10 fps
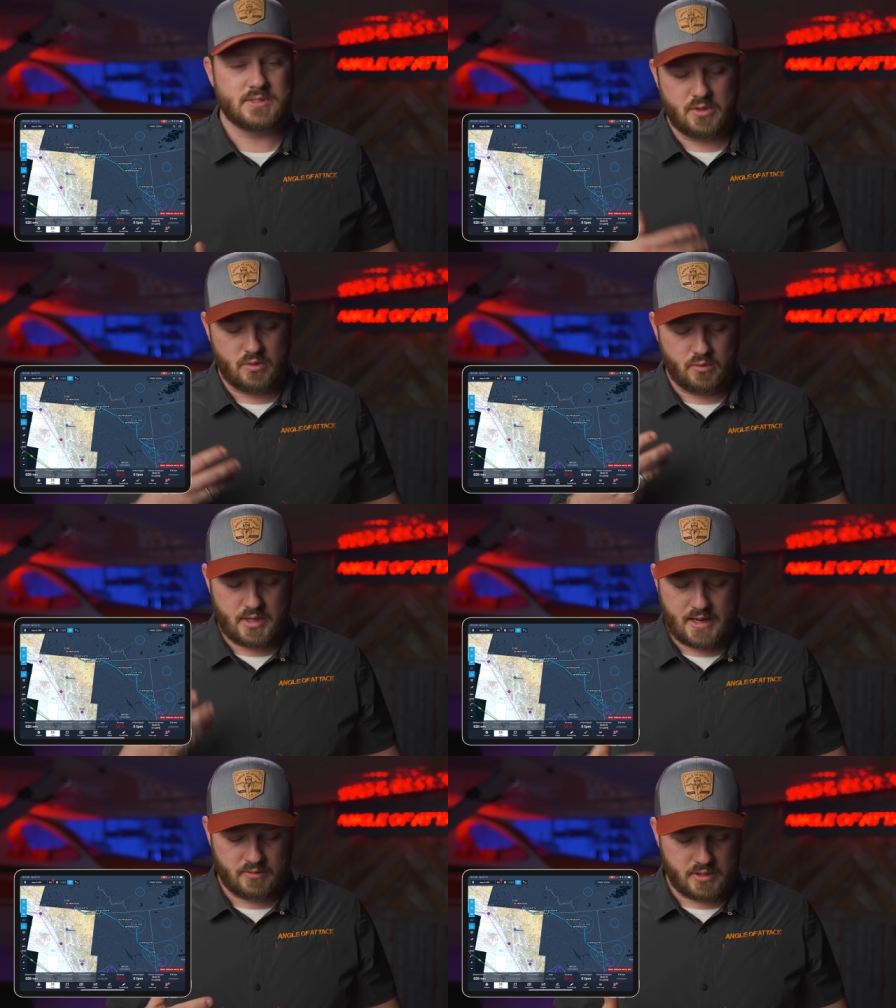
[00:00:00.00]
So
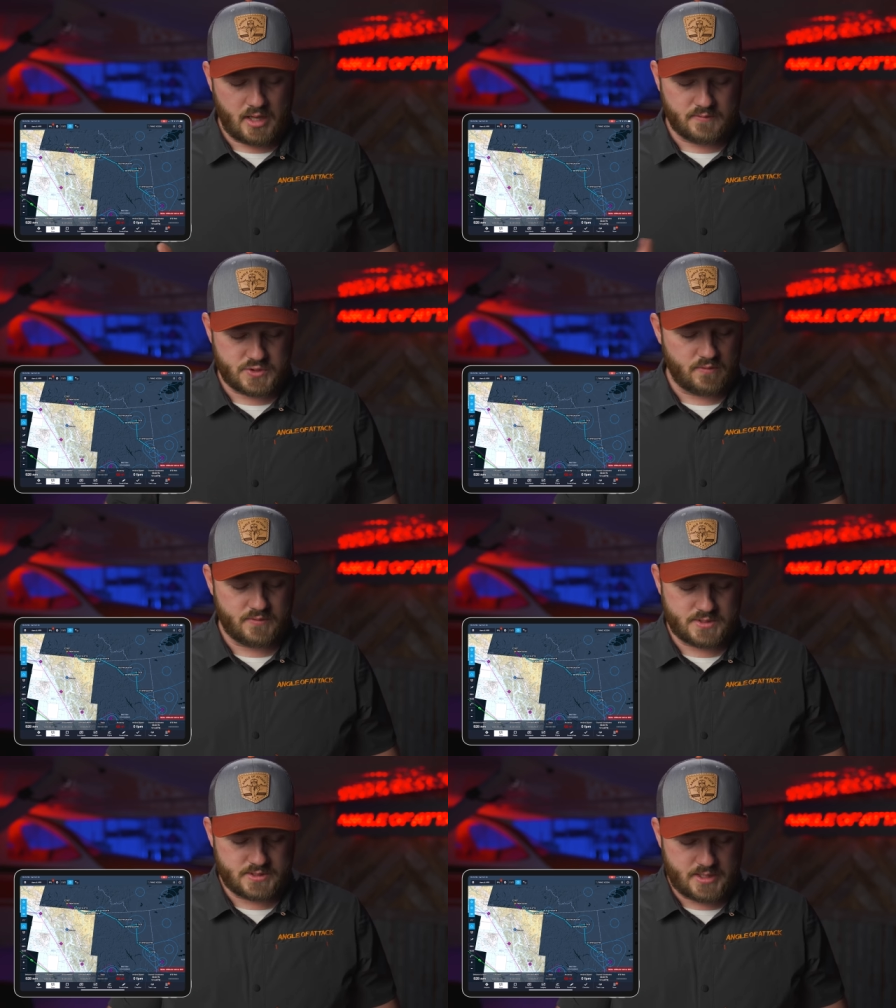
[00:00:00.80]
we'd have a lot of
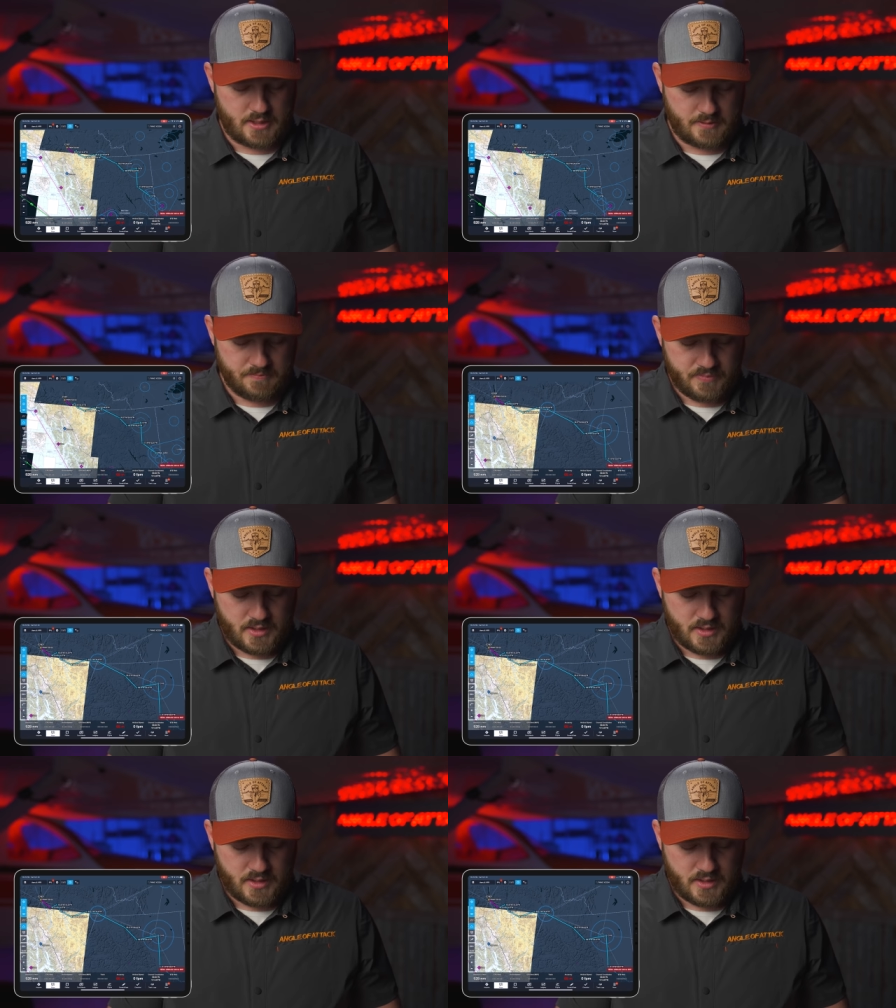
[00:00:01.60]
services there.